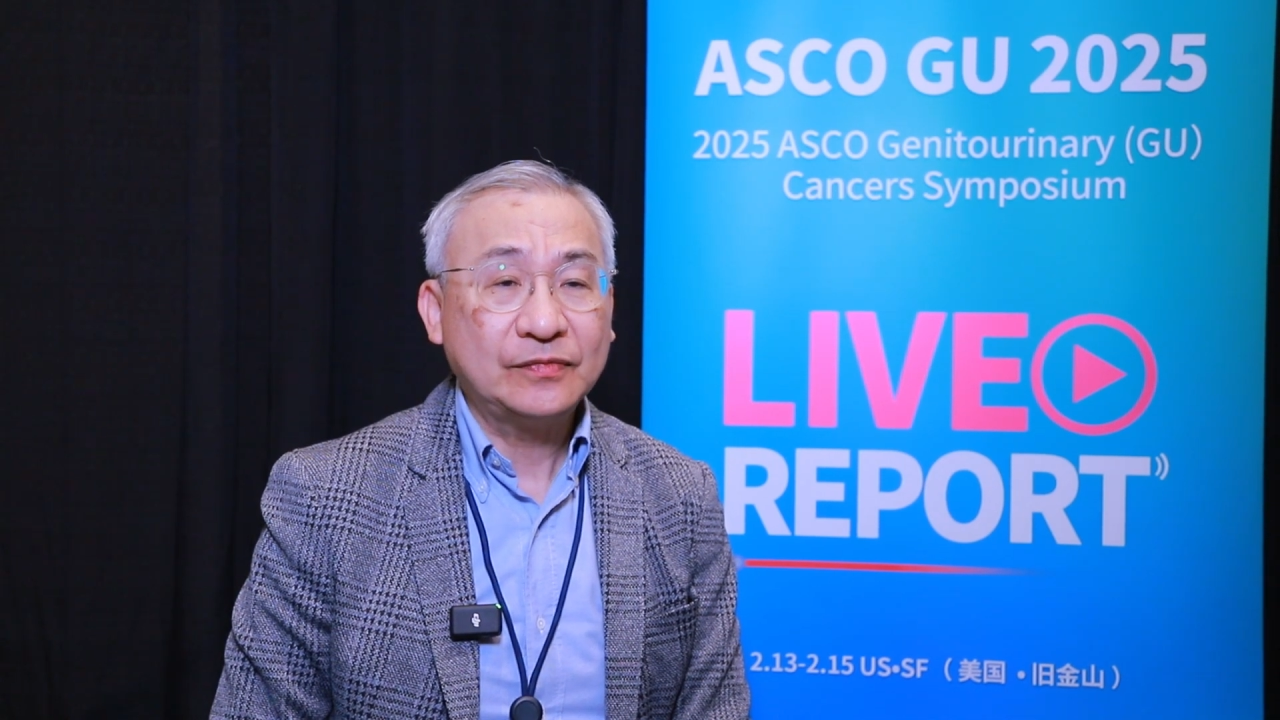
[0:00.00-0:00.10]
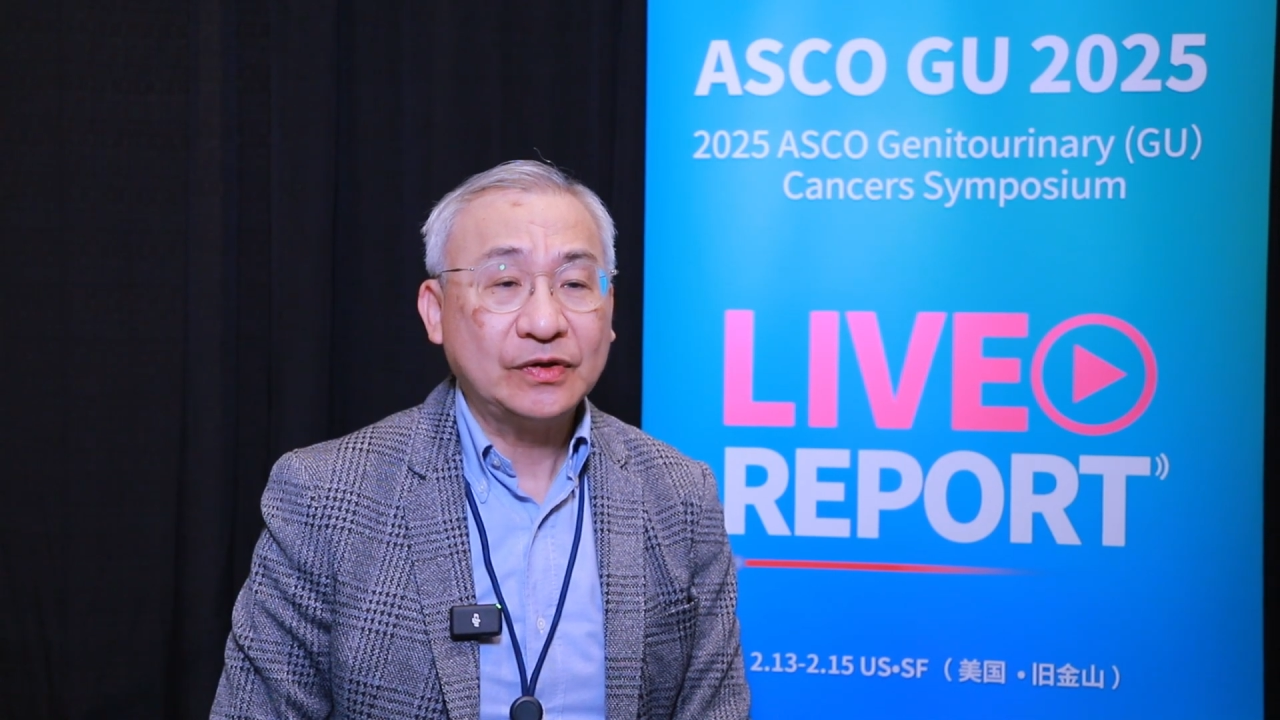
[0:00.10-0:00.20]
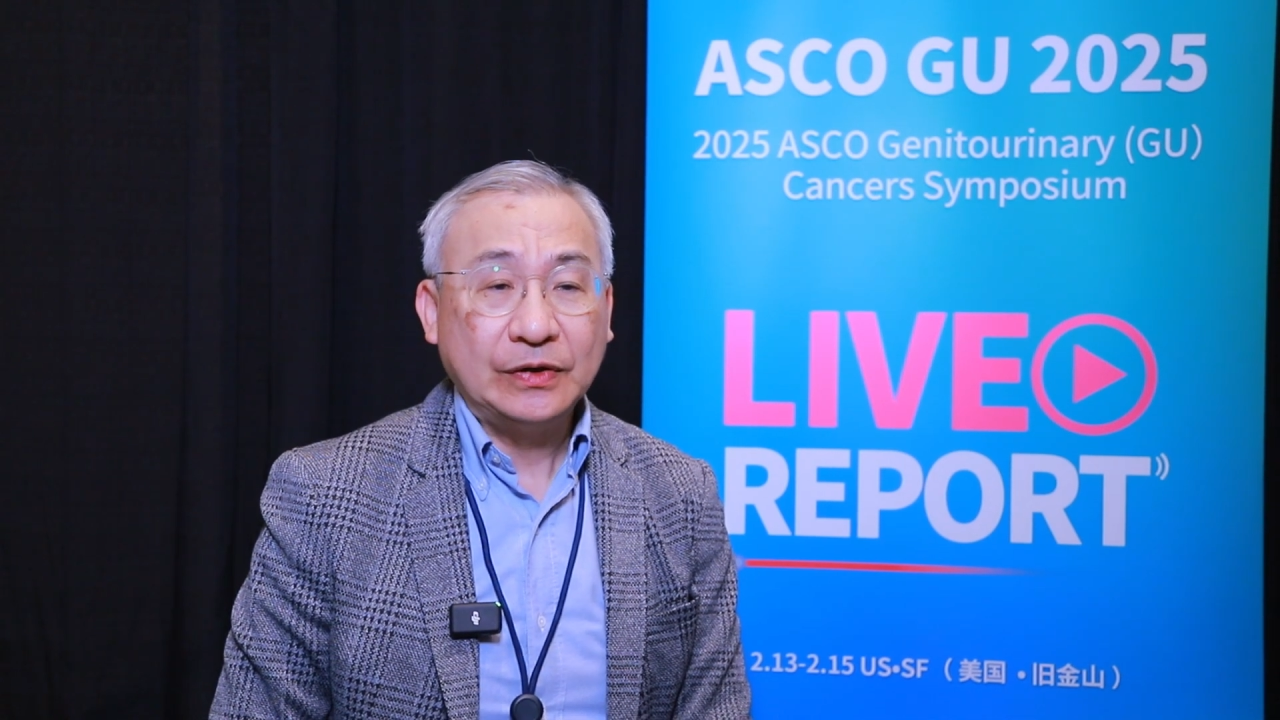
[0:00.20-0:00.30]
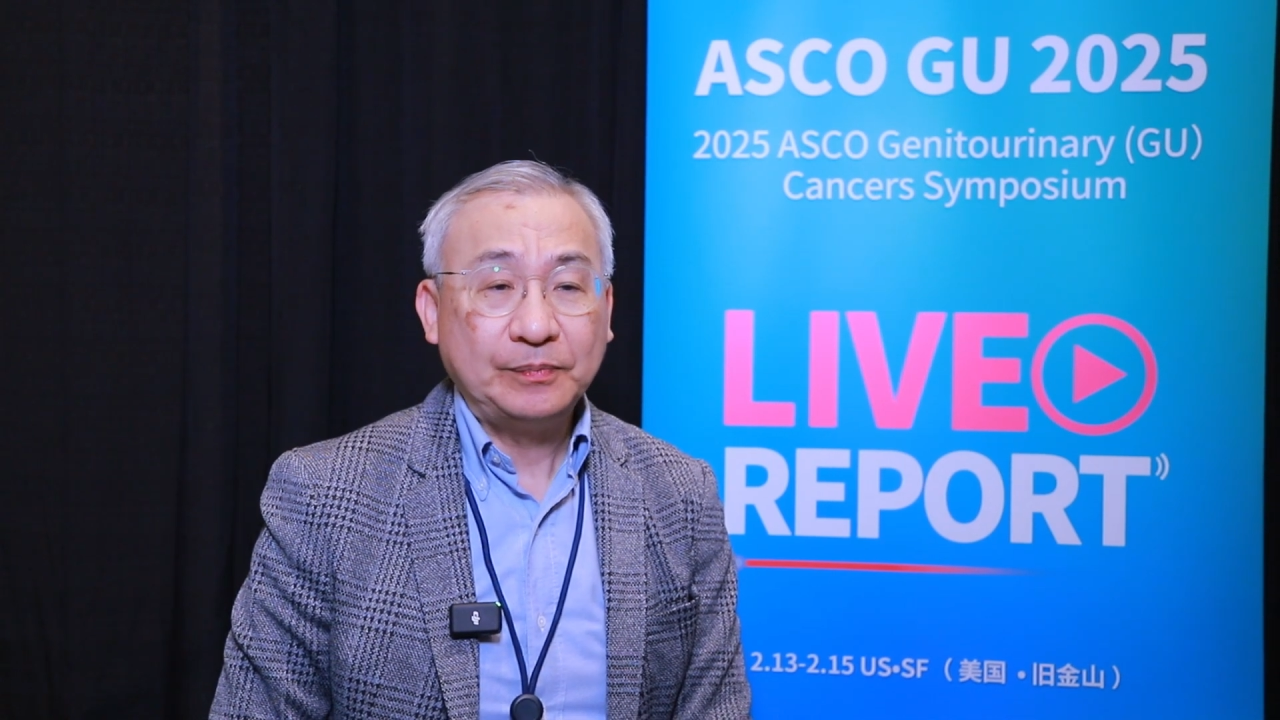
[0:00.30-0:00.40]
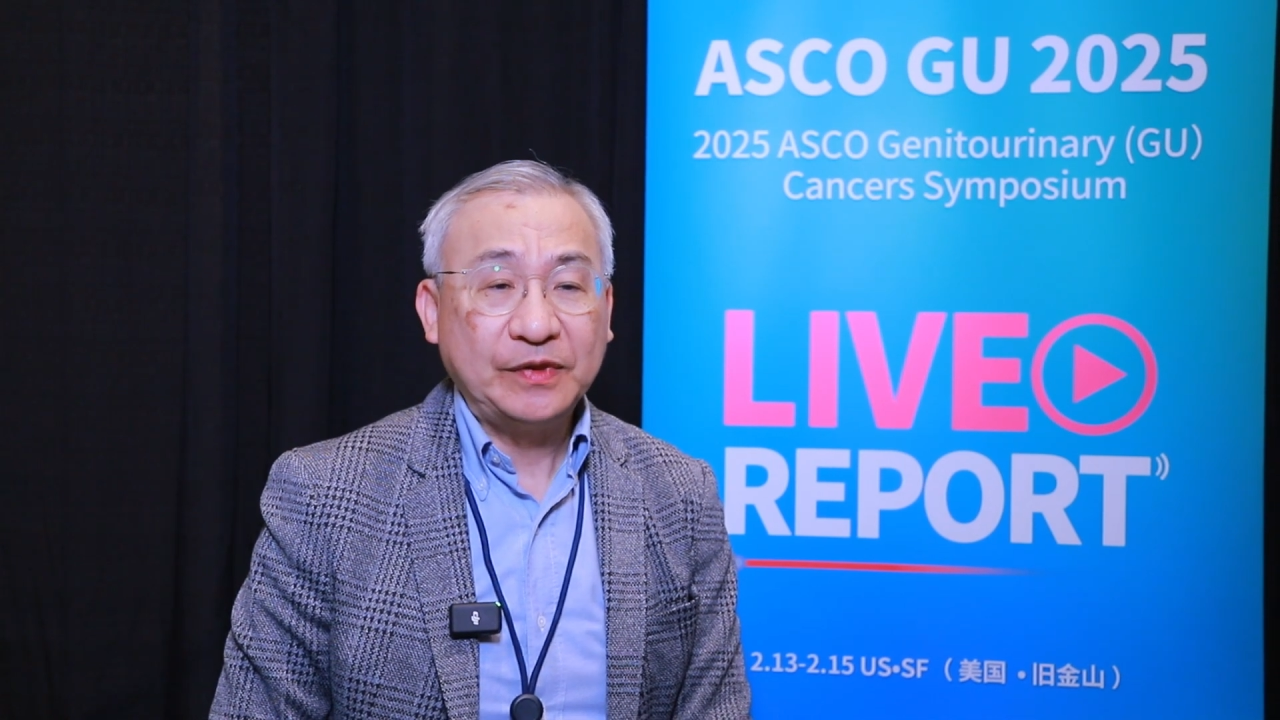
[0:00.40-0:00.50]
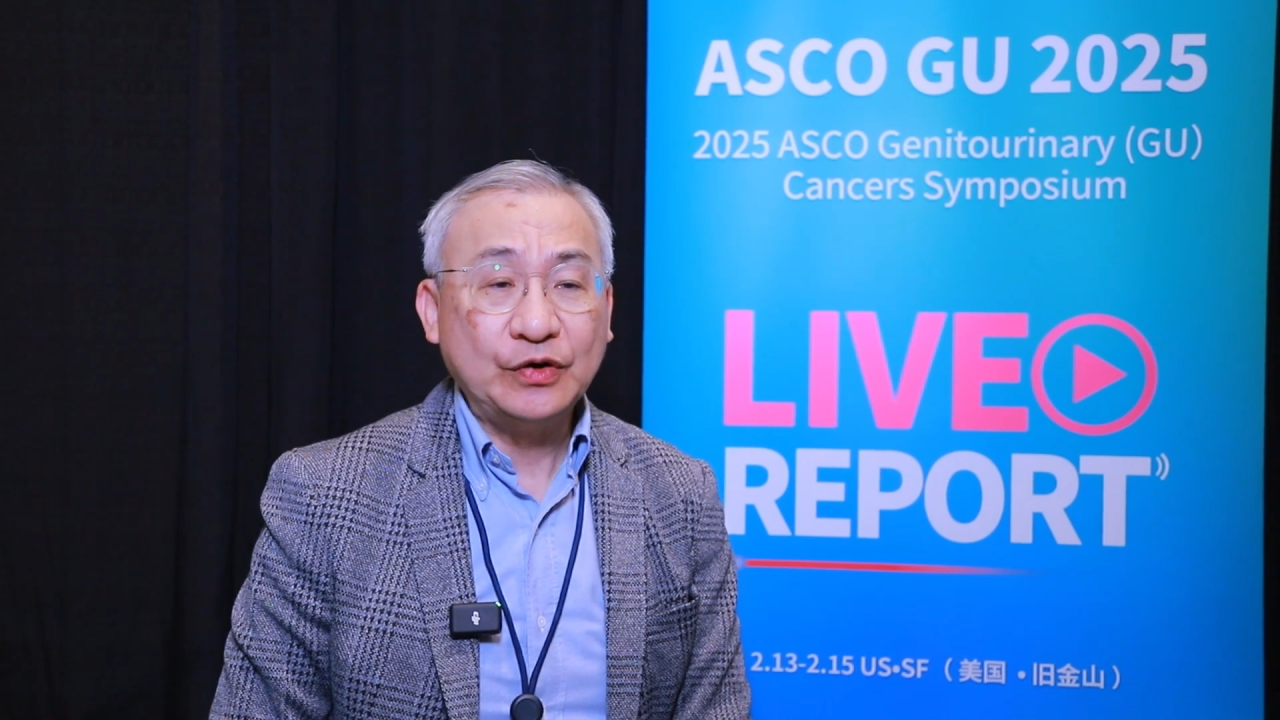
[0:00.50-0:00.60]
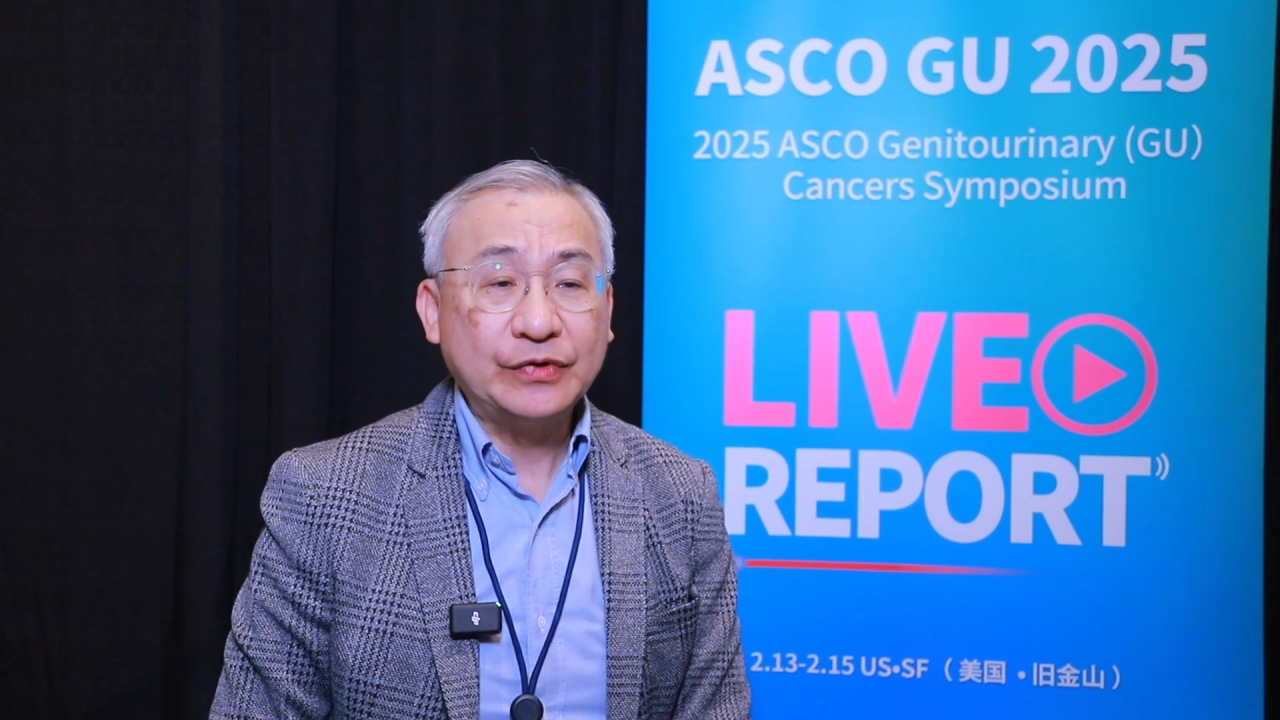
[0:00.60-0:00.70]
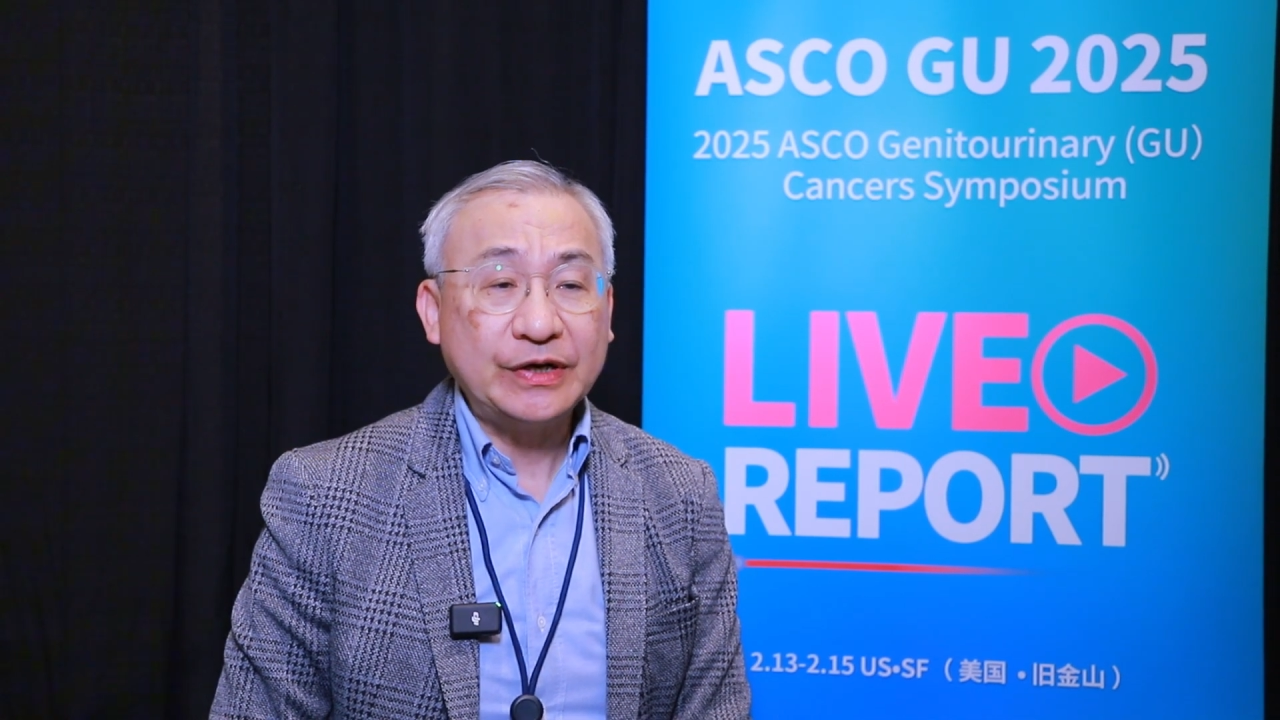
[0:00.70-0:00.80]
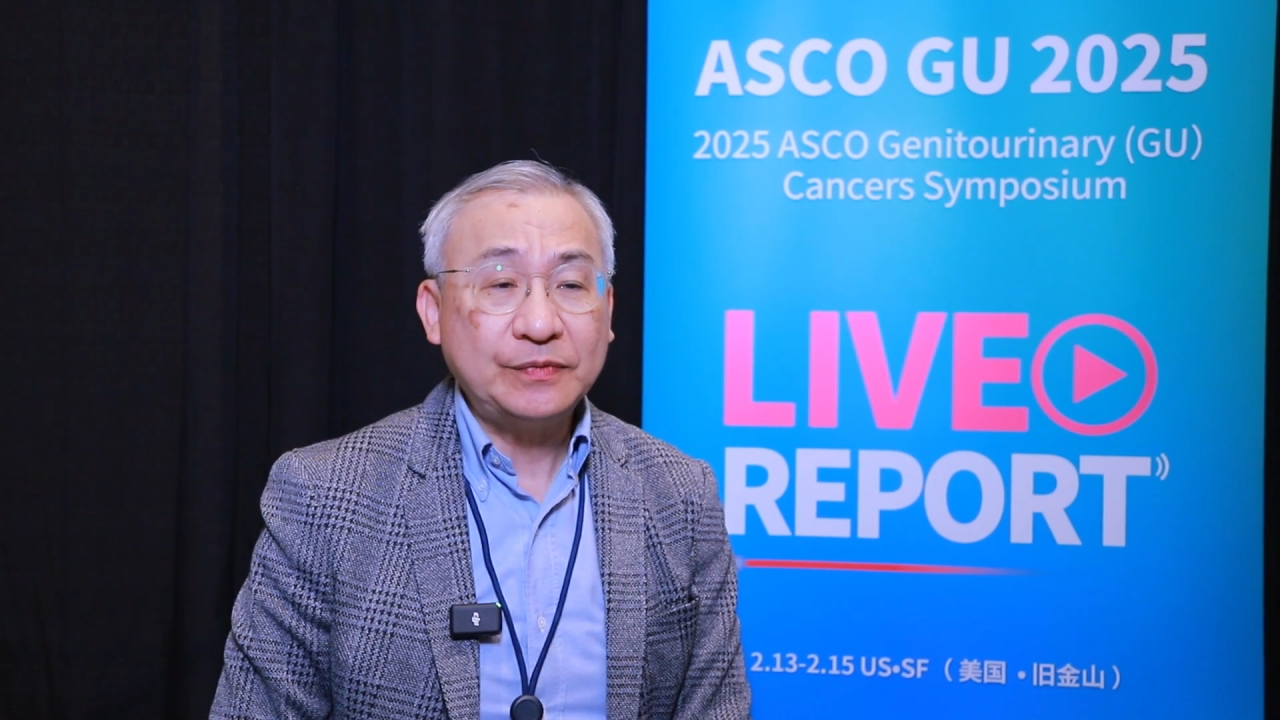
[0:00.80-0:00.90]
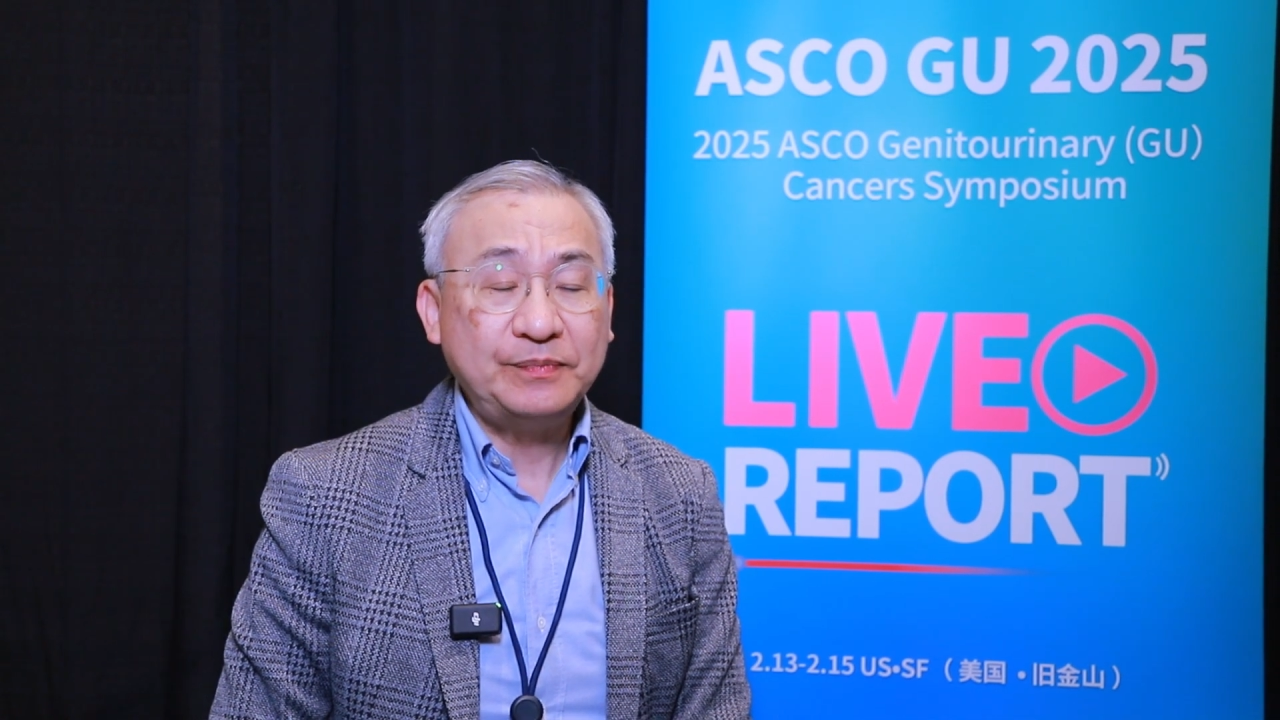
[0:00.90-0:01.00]
the
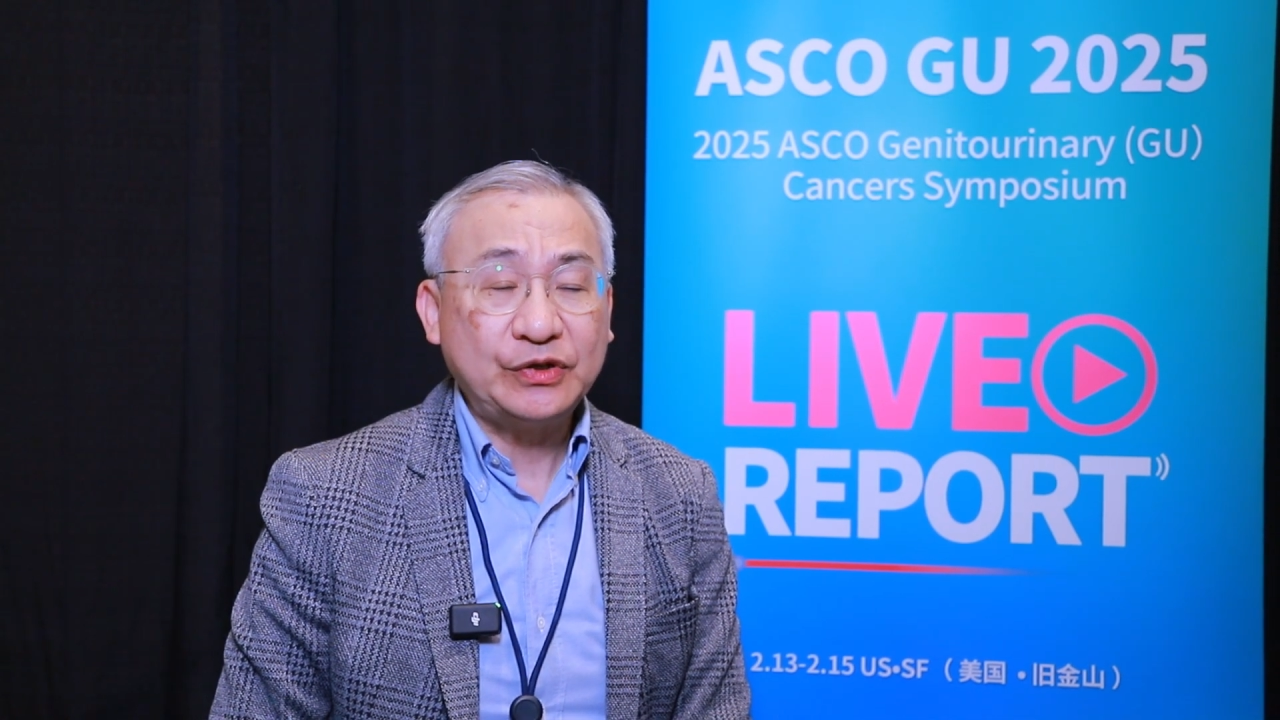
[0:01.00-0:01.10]
duration